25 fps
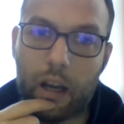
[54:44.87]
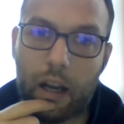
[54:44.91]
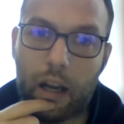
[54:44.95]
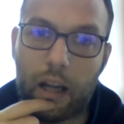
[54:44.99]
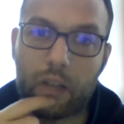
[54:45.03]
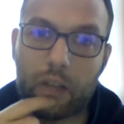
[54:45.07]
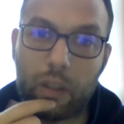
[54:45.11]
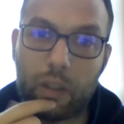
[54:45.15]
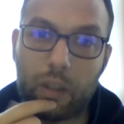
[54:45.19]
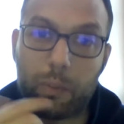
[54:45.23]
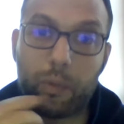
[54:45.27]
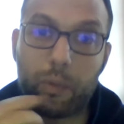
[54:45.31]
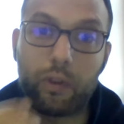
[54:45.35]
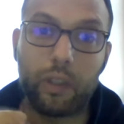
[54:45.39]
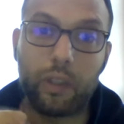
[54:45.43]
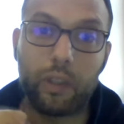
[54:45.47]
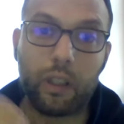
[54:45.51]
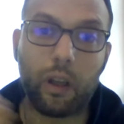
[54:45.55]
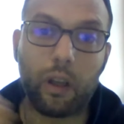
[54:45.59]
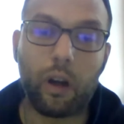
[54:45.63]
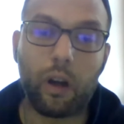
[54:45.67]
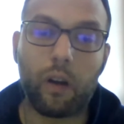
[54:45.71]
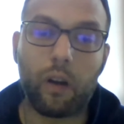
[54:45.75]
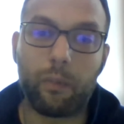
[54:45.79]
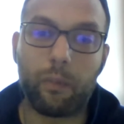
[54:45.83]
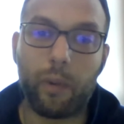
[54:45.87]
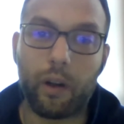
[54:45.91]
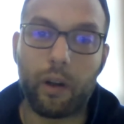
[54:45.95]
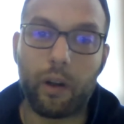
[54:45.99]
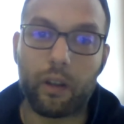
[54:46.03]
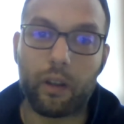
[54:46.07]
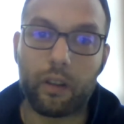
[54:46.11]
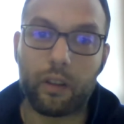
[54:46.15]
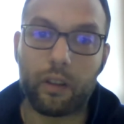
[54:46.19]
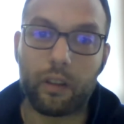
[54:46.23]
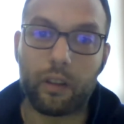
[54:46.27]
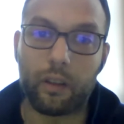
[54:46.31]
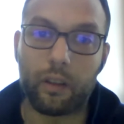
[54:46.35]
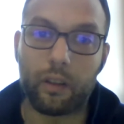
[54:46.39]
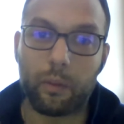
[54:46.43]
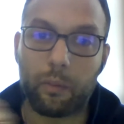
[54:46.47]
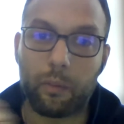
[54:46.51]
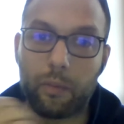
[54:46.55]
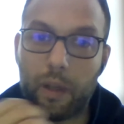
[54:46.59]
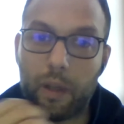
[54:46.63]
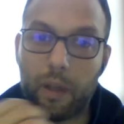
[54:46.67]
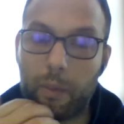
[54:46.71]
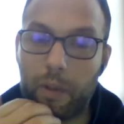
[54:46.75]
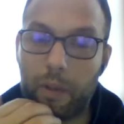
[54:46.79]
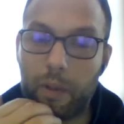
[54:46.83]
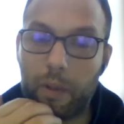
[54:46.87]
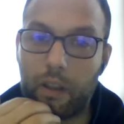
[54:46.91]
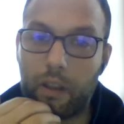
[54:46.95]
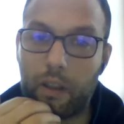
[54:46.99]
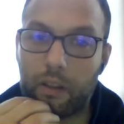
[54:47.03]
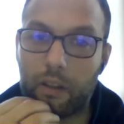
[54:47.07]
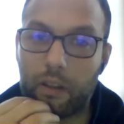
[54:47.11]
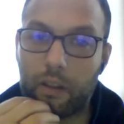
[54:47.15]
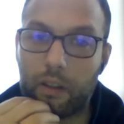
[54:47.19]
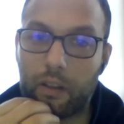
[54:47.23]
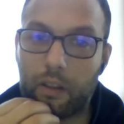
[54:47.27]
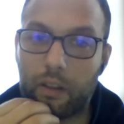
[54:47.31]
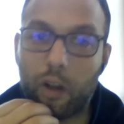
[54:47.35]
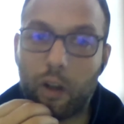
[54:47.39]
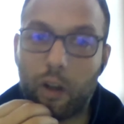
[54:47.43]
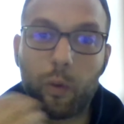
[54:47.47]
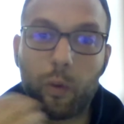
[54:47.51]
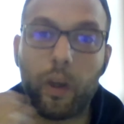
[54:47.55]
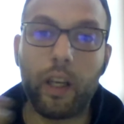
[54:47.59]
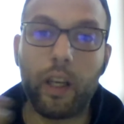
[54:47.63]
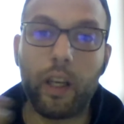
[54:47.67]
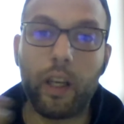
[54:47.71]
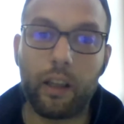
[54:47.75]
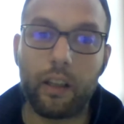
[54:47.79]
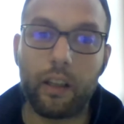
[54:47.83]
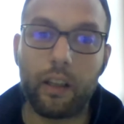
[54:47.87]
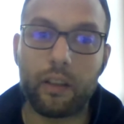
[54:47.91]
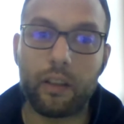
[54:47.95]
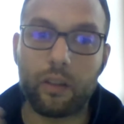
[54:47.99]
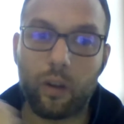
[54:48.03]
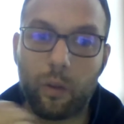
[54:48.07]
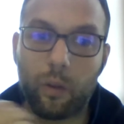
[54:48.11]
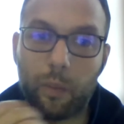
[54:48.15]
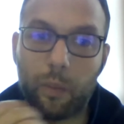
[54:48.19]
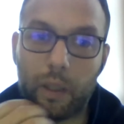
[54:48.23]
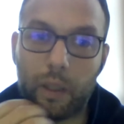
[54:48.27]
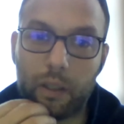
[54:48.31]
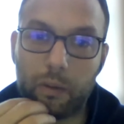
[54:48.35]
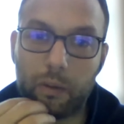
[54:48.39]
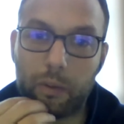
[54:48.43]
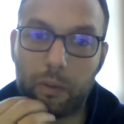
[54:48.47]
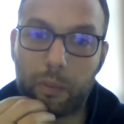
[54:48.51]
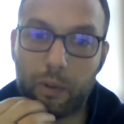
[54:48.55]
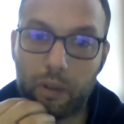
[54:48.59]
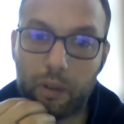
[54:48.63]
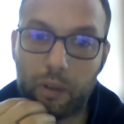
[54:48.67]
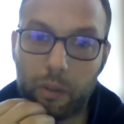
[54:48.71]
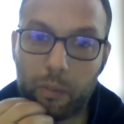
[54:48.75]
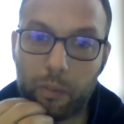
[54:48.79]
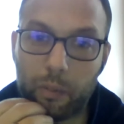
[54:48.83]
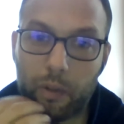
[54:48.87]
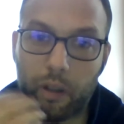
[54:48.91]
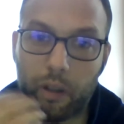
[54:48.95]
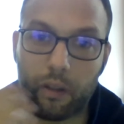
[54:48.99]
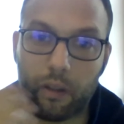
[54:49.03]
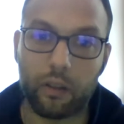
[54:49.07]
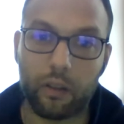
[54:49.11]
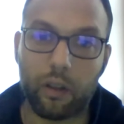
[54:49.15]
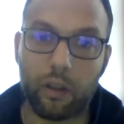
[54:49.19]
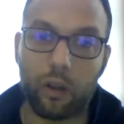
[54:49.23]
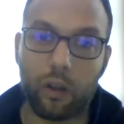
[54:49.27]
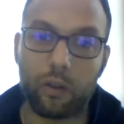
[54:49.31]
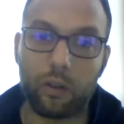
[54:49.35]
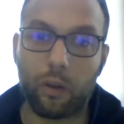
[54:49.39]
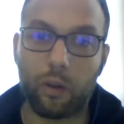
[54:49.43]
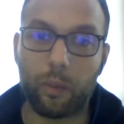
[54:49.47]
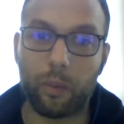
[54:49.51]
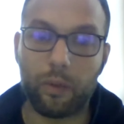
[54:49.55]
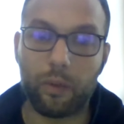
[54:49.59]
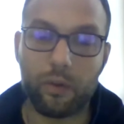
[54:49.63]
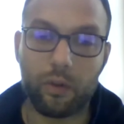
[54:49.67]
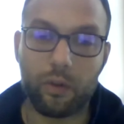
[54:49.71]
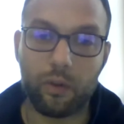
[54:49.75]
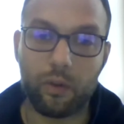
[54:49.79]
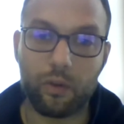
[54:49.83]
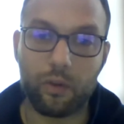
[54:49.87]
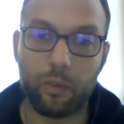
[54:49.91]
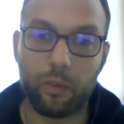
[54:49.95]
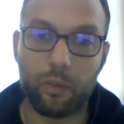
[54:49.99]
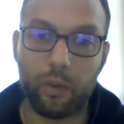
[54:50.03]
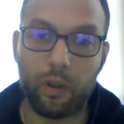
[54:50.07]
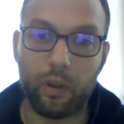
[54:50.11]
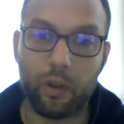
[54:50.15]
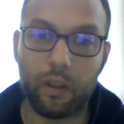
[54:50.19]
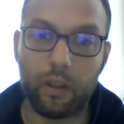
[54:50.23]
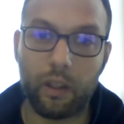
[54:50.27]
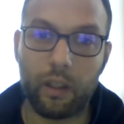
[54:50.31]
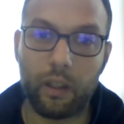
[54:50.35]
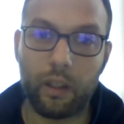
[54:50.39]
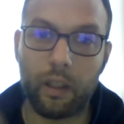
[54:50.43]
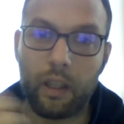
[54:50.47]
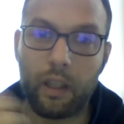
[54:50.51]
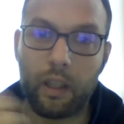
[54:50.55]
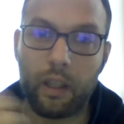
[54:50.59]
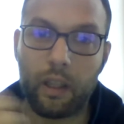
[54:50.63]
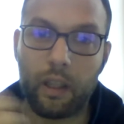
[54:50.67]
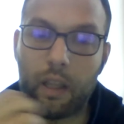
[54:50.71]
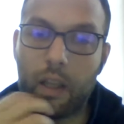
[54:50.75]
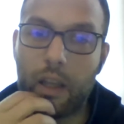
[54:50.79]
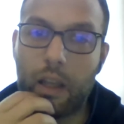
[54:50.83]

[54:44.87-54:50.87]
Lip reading: actually putting a lot of burden, maybe not willingly so, but they were putting burden on the open source community.